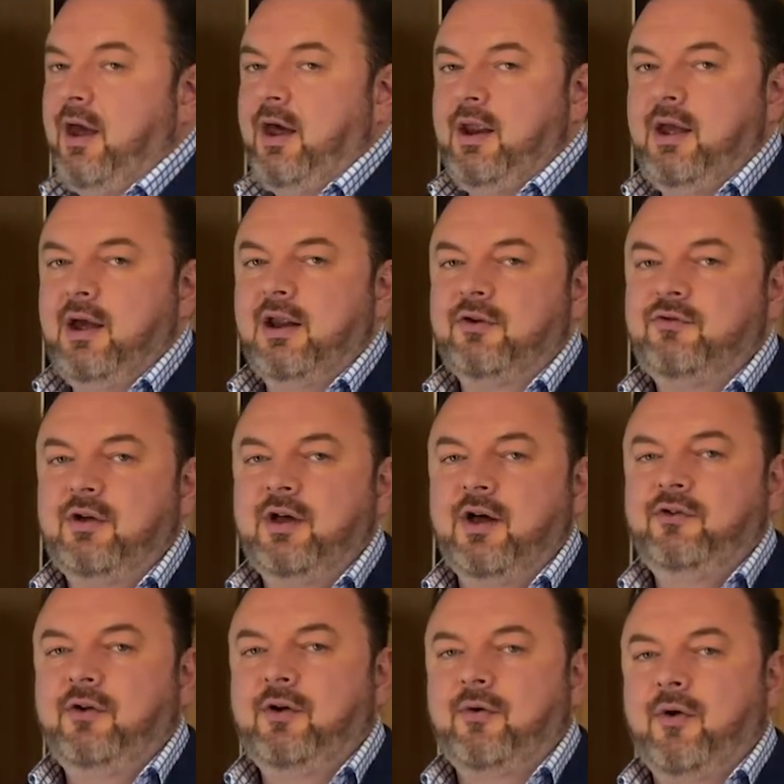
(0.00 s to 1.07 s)
kidding. Electric
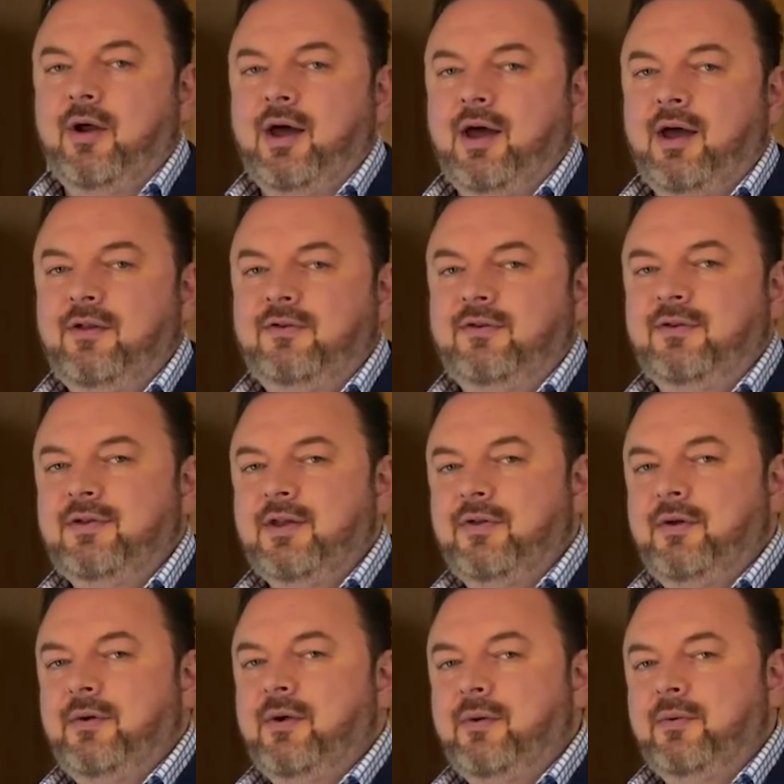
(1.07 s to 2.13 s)
cars are great.
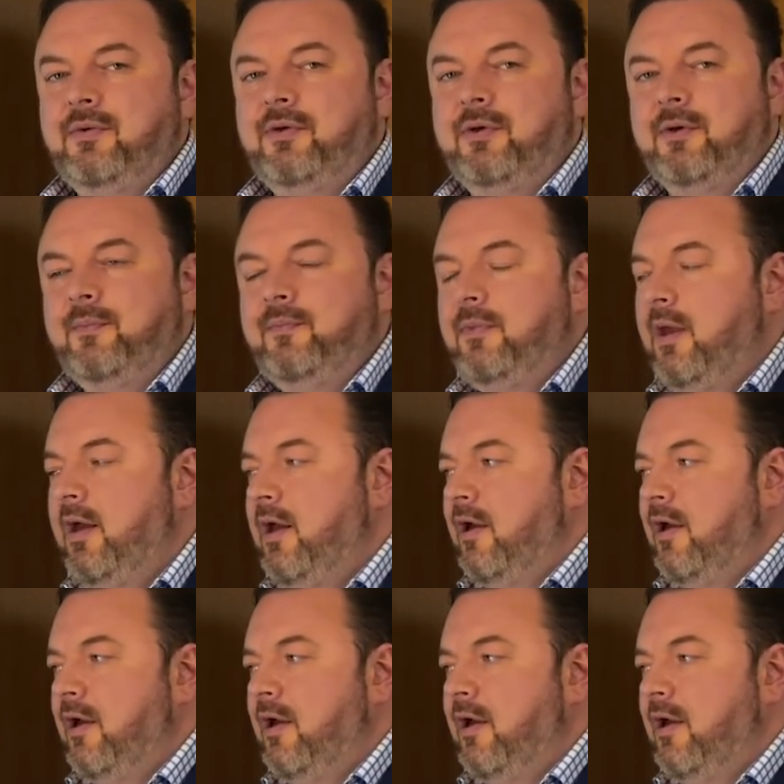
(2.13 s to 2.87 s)
Nothing wrong with them.